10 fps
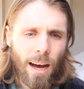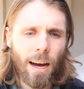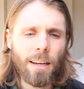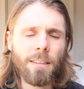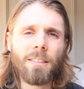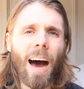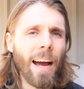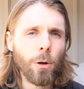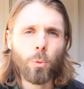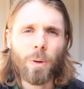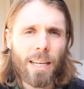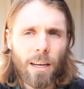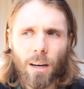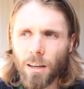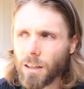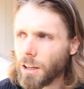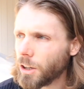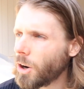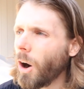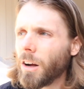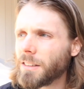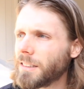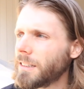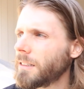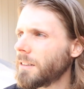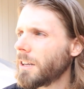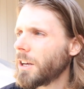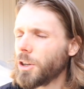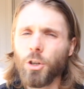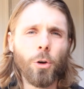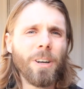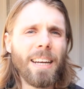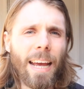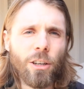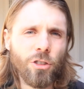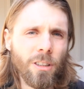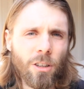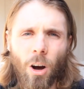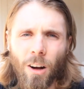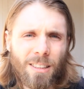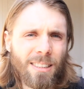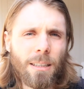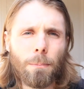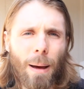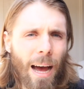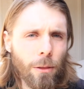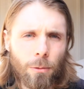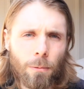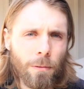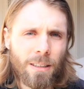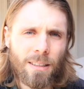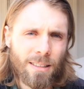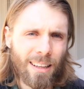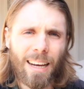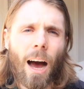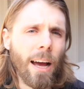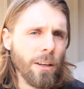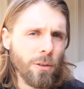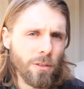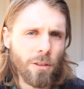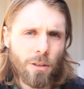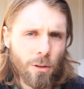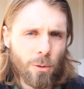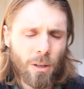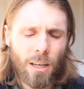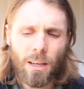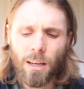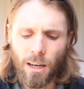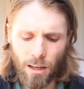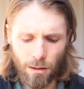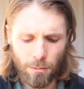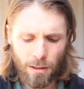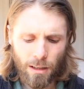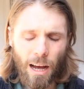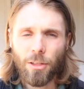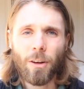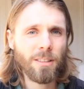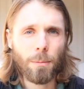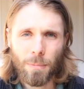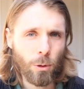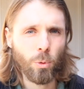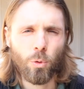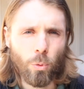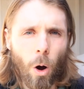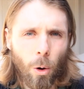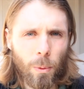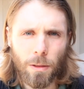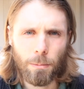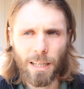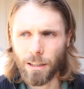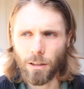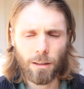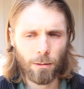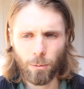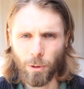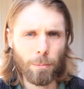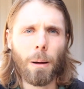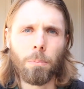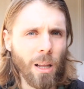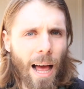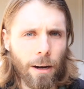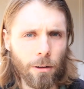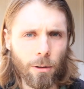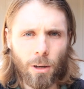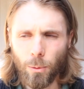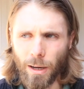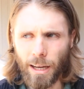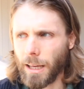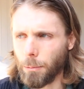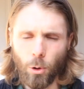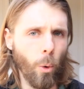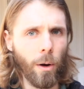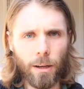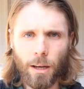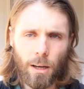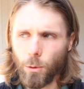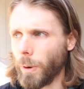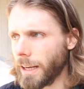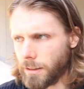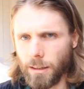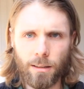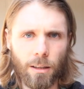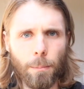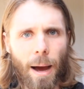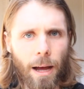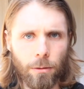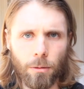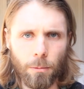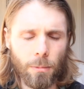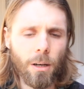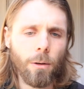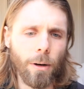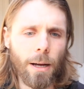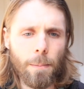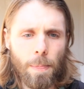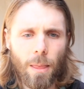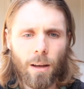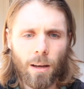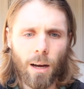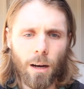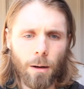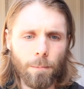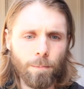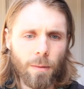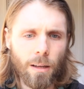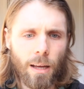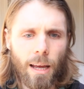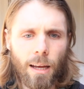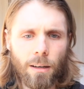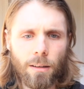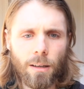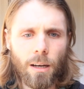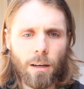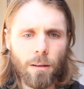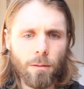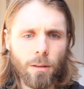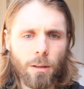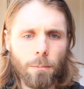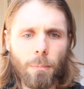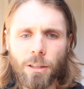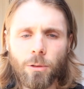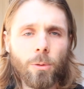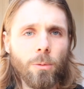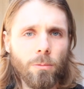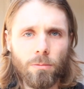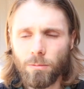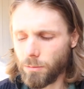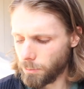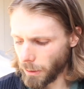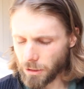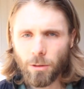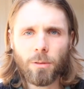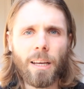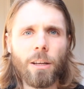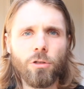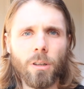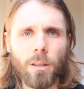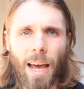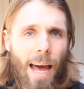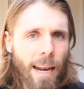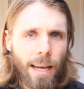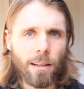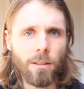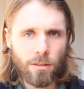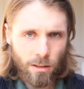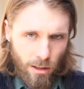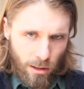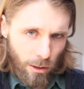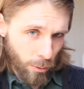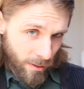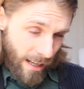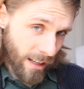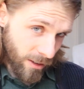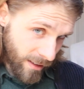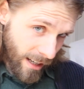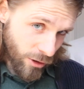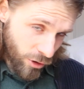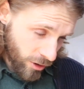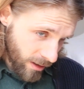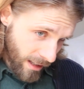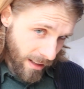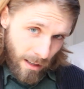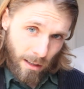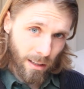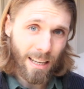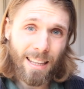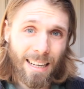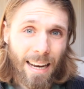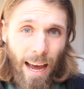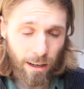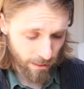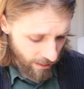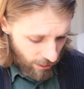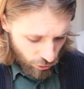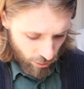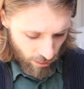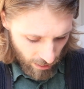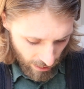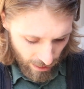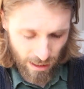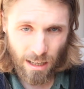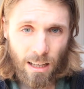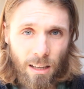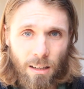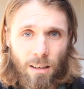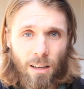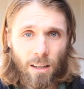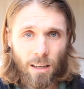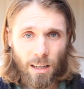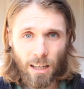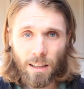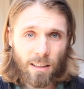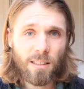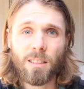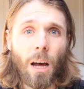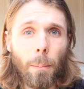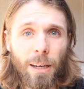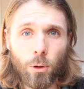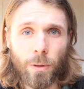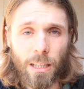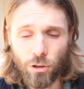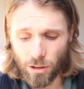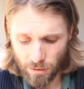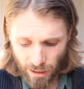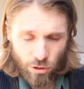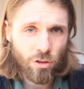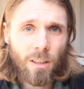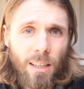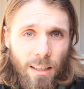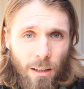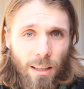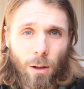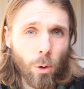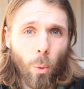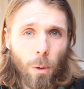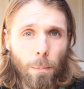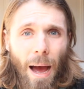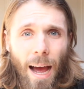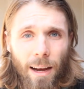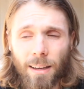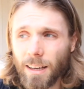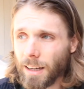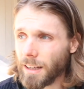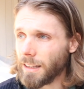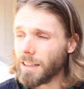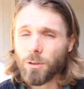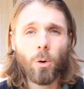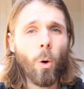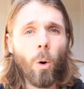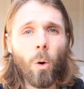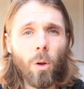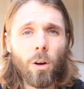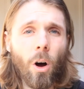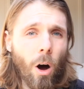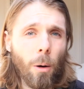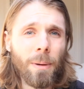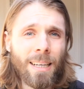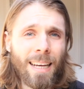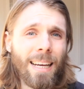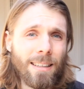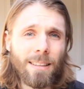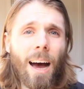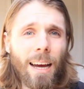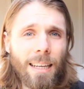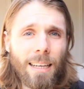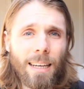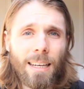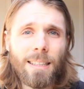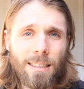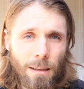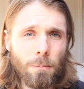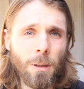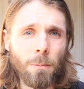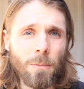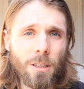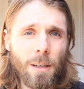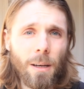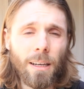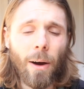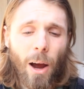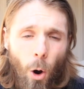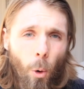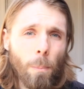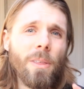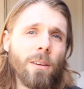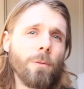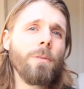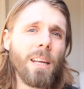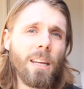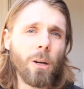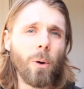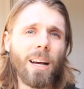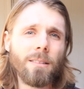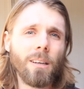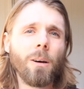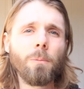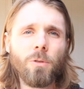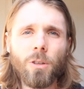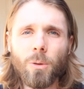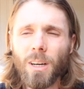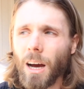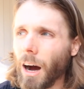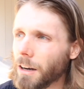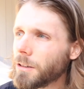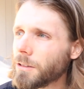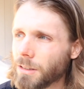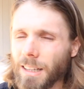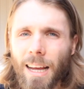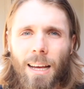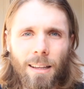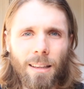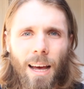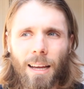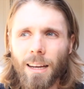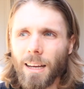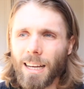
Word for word: uh, diarrhea, constant urination, constant bathroom visits like I used to do. Uh, I thought something was wrong with me and uh, with my bladder when I kept going, racing to the bathroom, right? Um, and uh, muscle muscle tension, headaches, you know, ten tension in the in the neck, tension in in the stomach region, tension in the lower back. These are all common anxiety symptoms. Now, I hope this video has helped you understand that